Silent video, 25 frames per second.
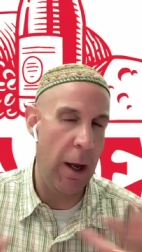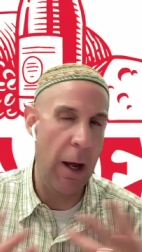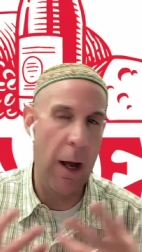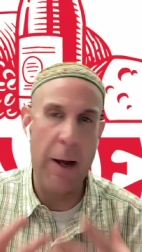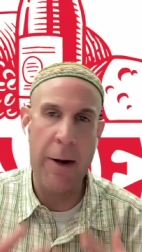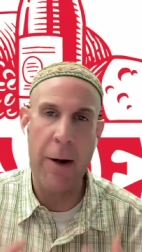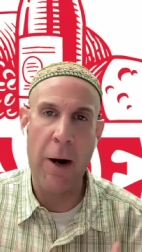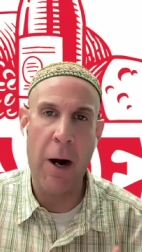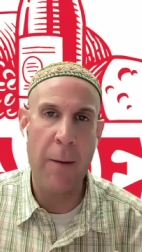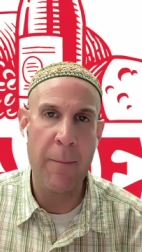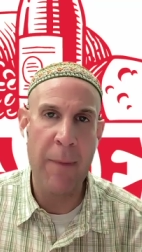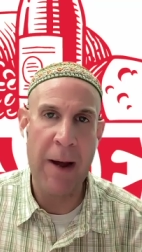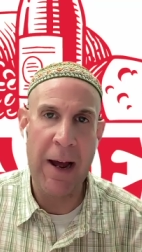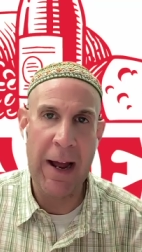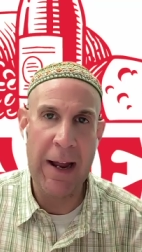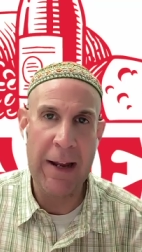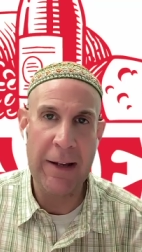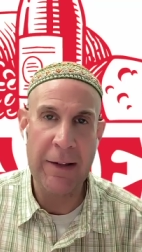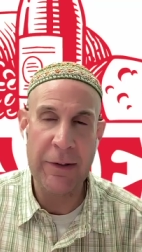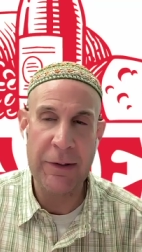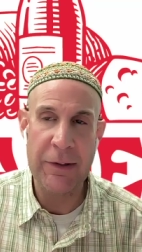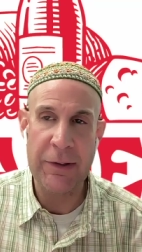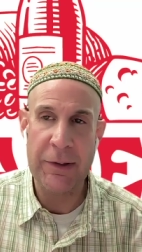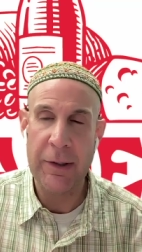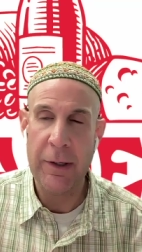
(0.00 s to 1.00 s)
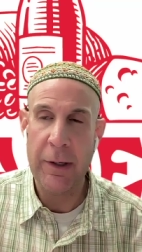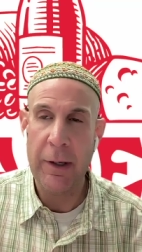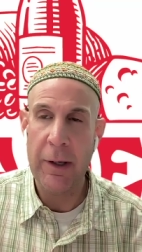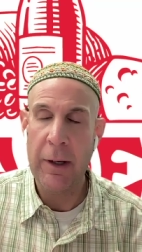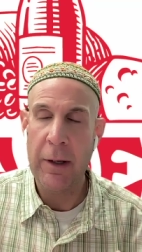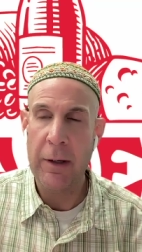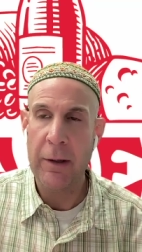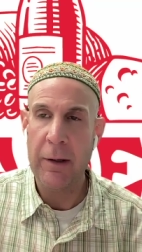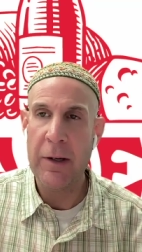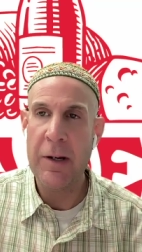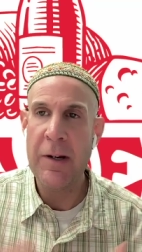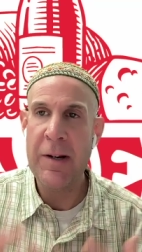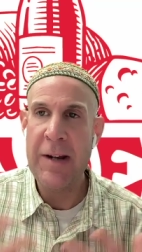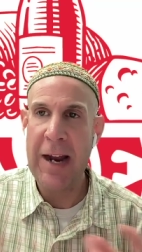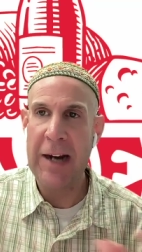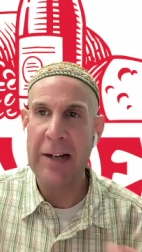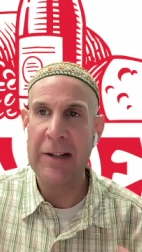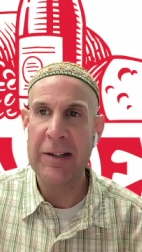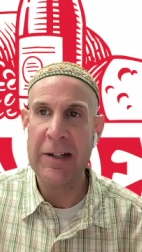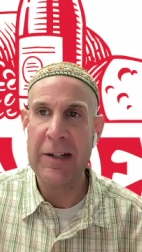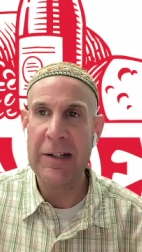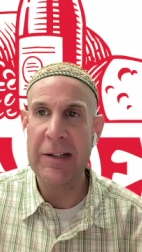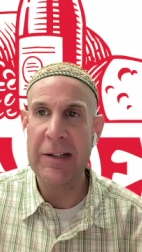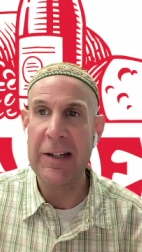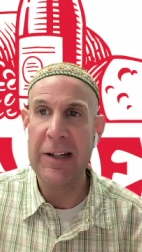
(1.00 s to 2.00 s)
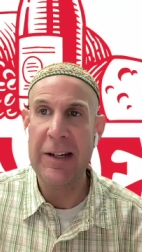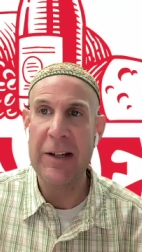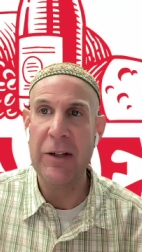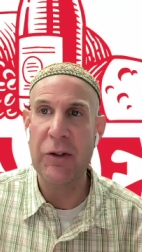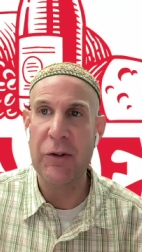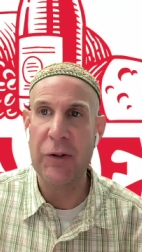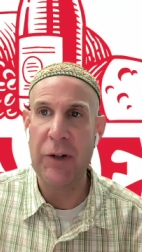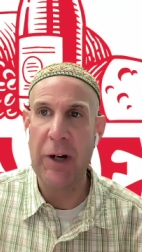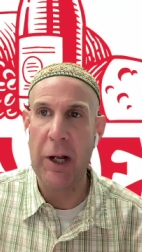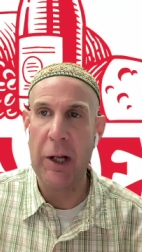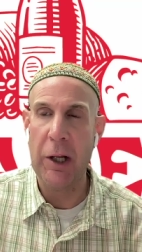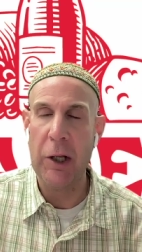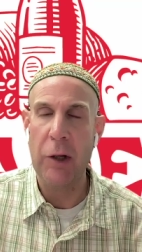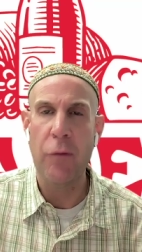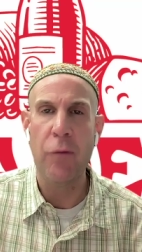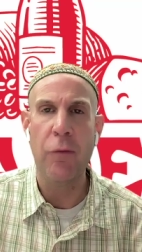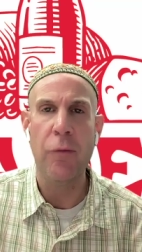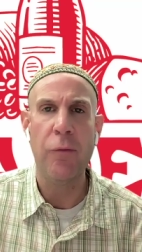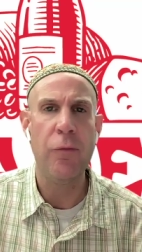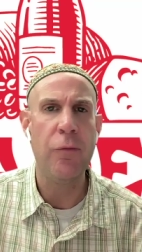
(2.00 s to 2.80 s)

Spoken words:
on our minds, connecting to Israel,